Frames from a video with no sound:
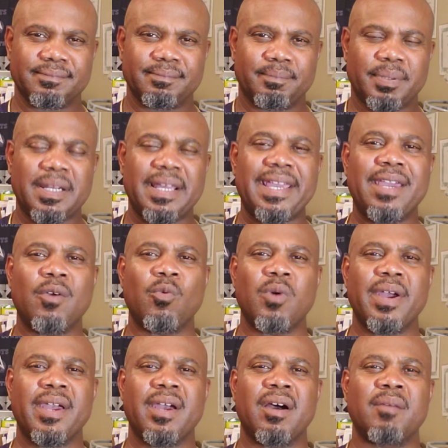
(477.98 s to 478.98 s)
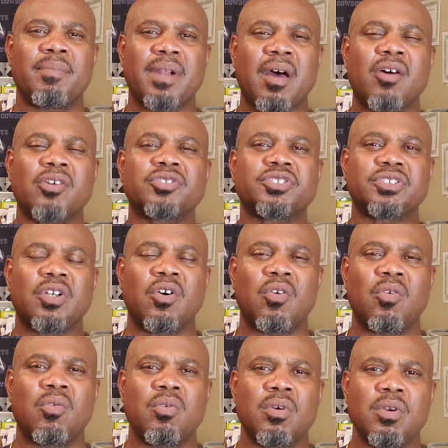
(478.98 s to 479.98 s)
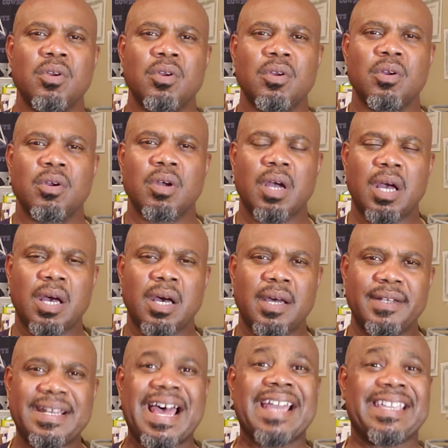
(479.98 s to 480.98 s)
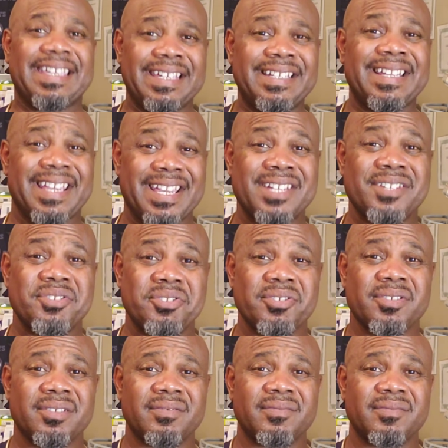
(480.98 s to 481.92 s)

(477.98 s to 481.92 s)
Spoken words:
playing well, but also not getting injured.